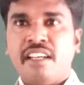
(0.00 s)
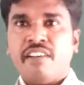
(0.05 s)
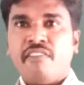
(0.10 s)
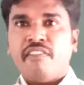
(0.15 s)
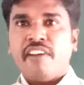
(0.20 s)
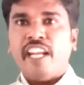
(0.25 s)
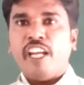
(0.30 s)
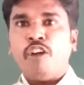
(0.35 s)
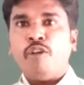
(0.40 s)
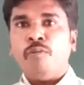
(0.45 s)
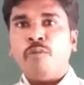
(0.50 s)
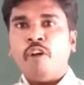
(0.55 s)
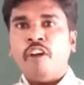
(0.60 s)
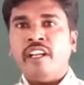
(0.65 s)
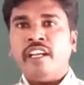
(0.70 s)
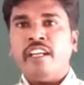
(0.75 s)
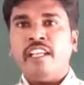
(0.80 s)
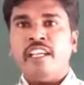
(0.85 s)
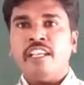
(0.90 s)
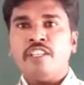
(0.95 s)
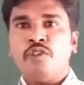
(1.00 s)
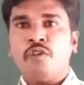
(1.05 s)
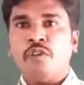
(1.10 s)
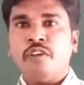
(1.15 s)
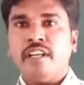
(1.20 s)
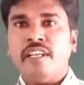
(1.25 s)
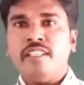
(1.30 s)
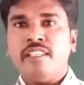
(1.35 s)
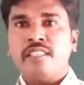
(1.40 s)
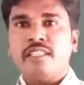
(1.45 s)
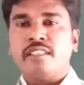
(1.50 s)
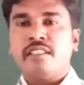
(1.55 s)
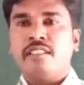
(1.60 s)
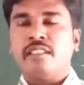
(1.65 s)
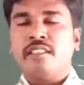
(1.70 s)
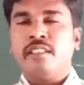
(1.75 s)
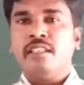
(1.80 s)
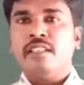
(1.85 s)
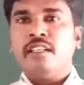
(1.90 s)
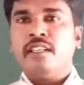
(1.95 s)
Very good morning, dear students,
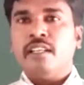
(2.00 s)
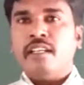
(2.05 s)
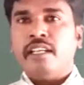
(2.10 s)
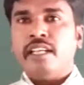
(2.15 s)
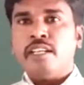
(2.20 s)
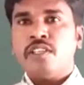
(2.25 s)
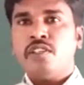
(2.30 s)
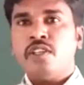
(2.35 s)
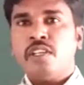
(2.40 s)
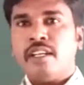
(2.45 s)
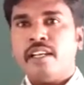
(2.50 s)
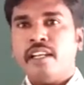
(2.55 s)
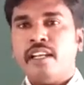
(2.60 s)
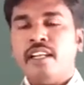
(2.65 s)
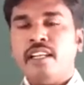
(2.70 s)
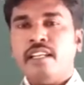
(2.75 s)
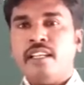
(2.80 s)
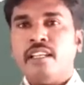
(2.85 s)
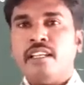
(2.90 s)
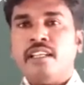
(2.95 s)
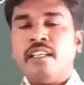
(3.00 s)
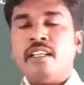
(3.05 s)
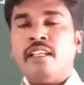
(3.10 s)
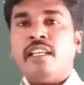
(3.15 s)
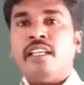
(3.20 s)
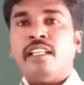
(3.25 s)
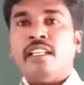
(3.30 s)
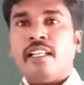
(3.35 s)
dear children.